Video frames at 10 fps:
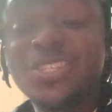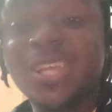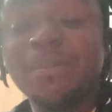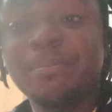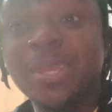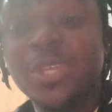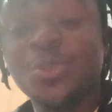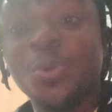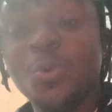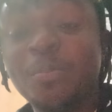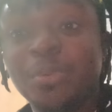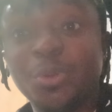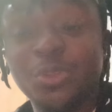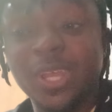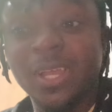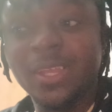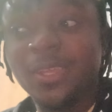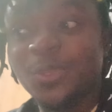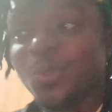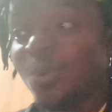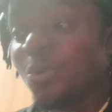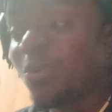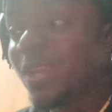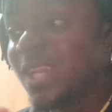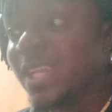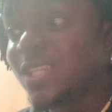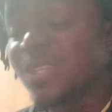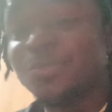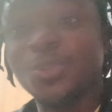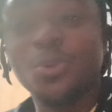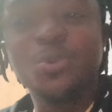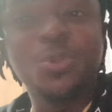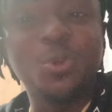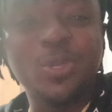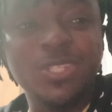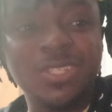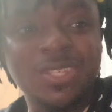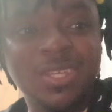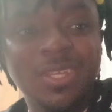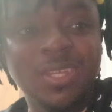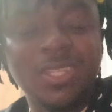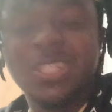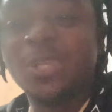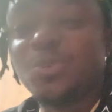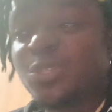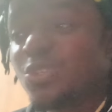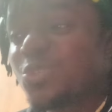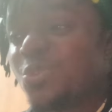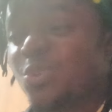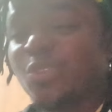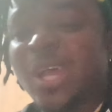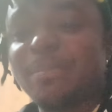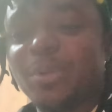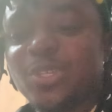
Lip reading: this can be your own brother, your own relative, your own cousins. They will just grow to that